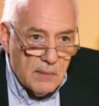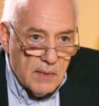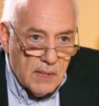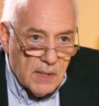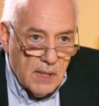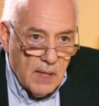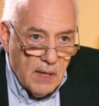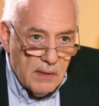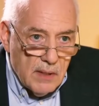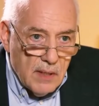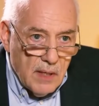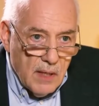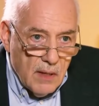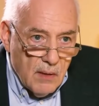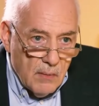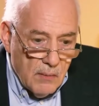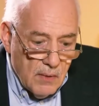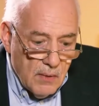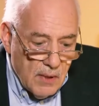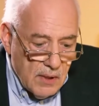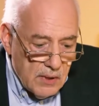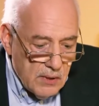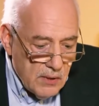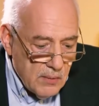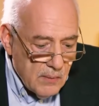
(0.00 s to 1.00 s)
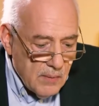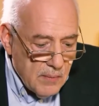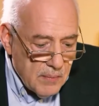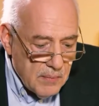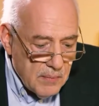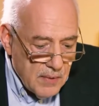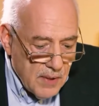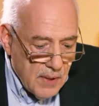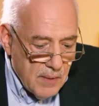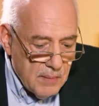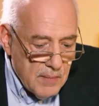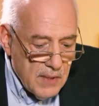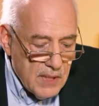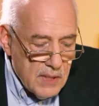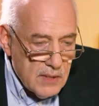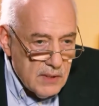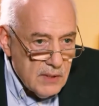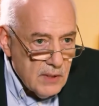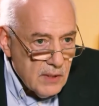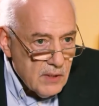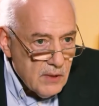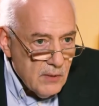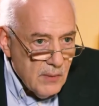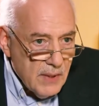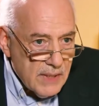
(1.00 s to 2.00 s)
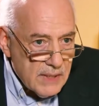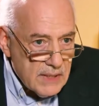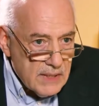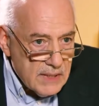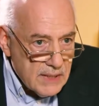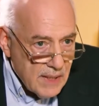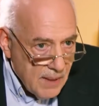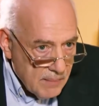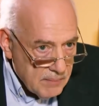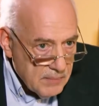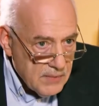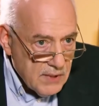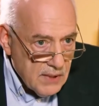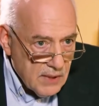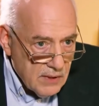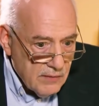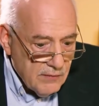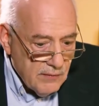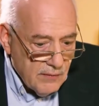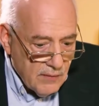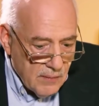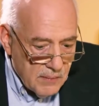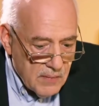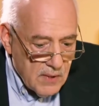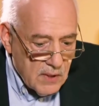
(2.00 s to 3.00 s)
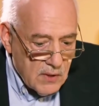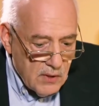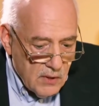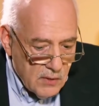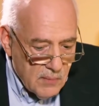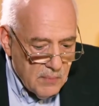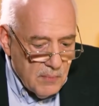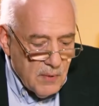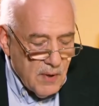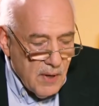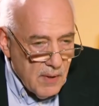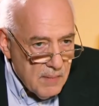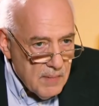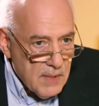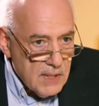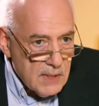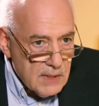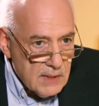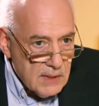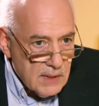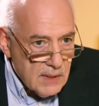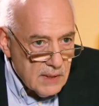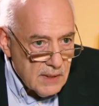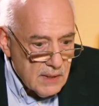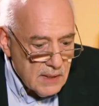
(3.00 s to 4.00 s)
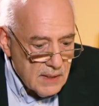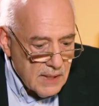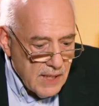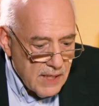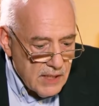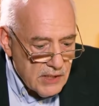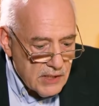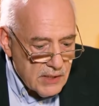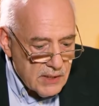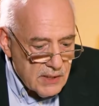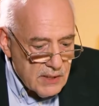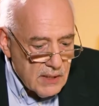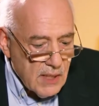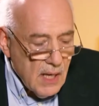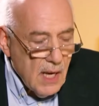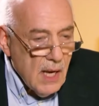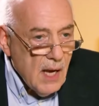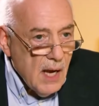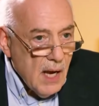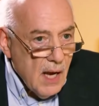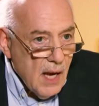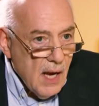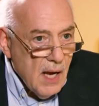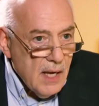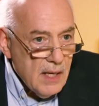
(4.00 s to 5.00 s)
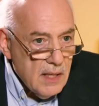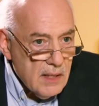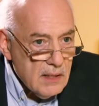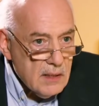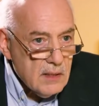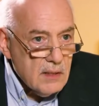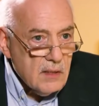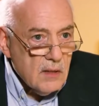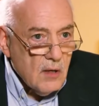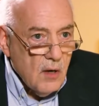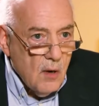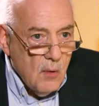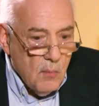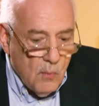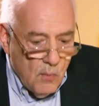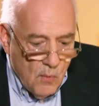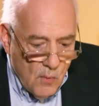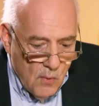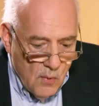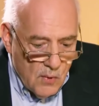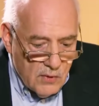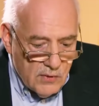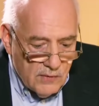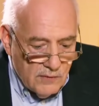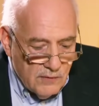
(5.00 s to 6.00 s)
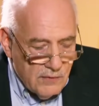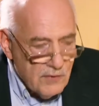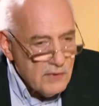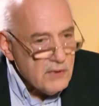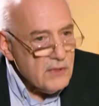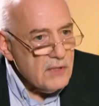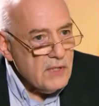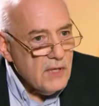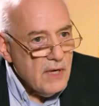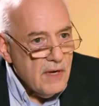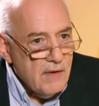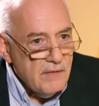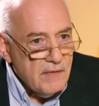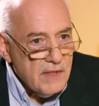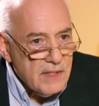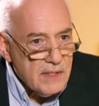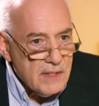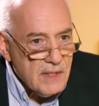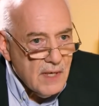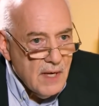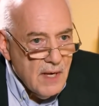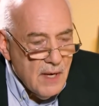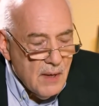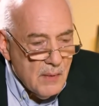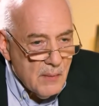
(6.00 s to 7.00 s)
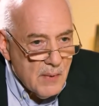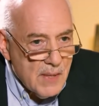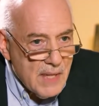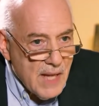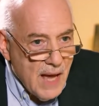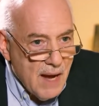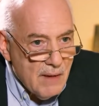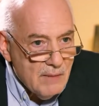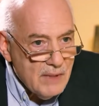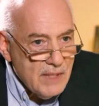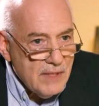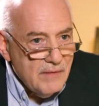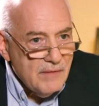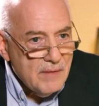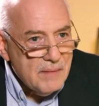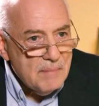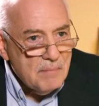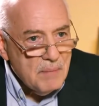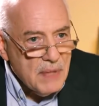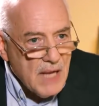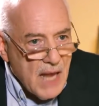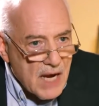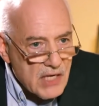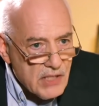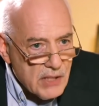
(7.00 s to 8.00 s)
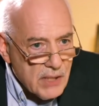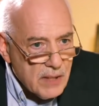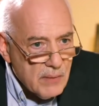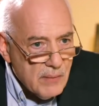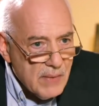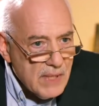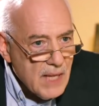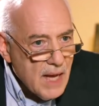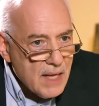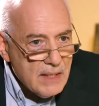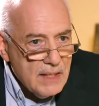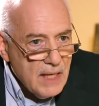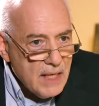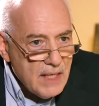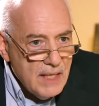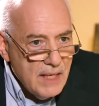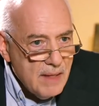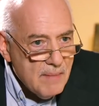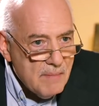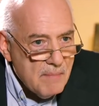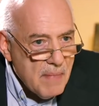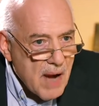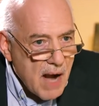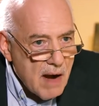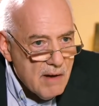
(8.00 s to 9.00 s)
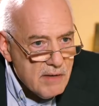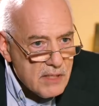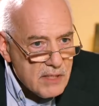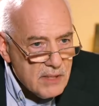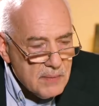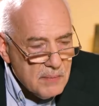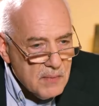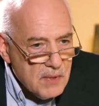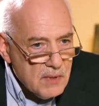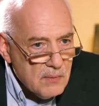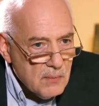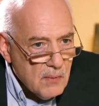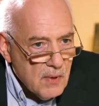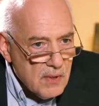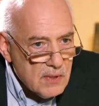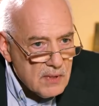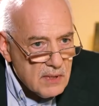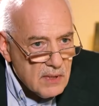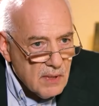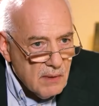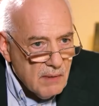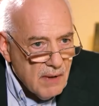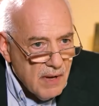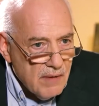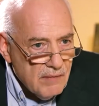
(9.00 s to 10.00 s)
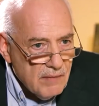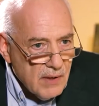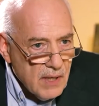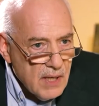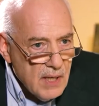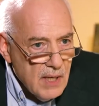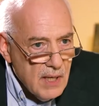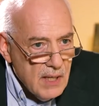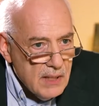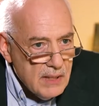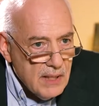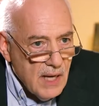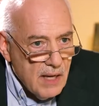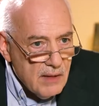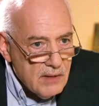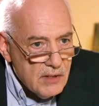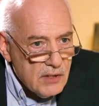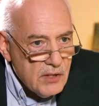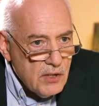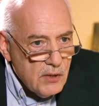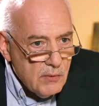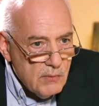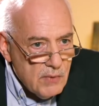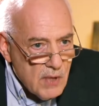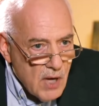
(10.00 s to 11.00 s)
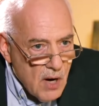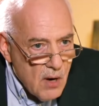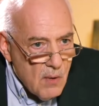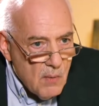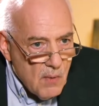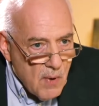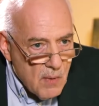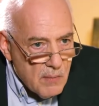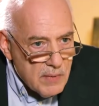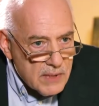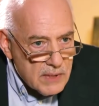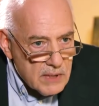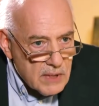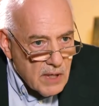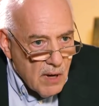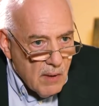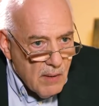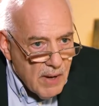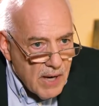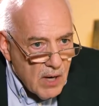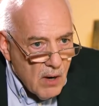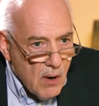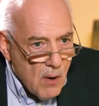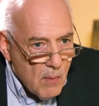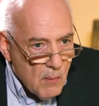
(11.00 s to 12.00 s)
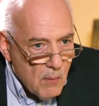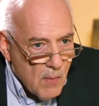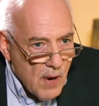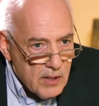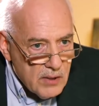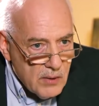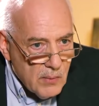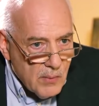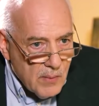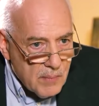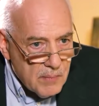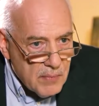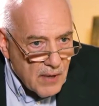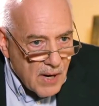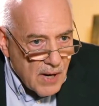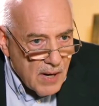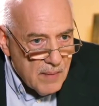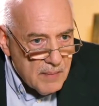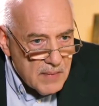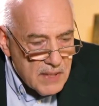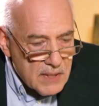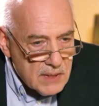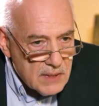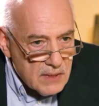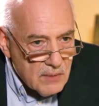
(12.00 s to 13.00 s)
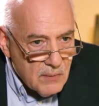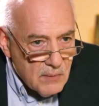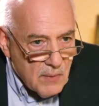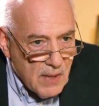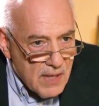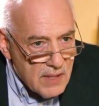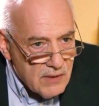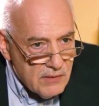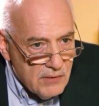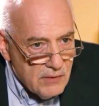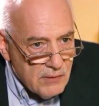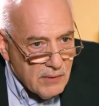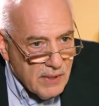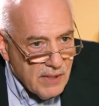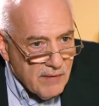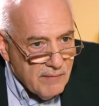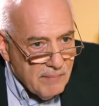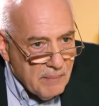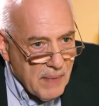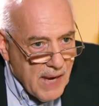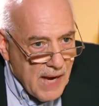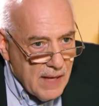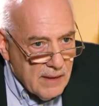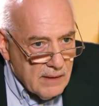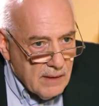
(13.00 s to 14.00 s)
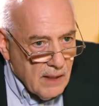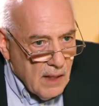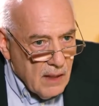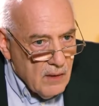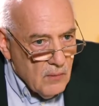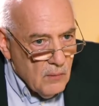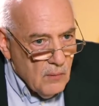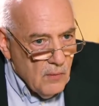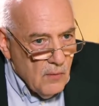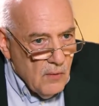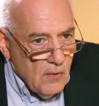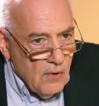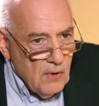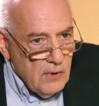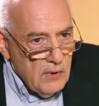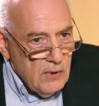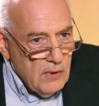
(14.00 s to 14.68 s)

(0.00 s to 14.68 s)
were carried out while you were Prime Minister, you accepted from the new Prime Minister the nation's highest award for service without even blushing, without any embarrassment whatsoever. Now that you know what was going on while you were Prime Minister, why don't you give back that award?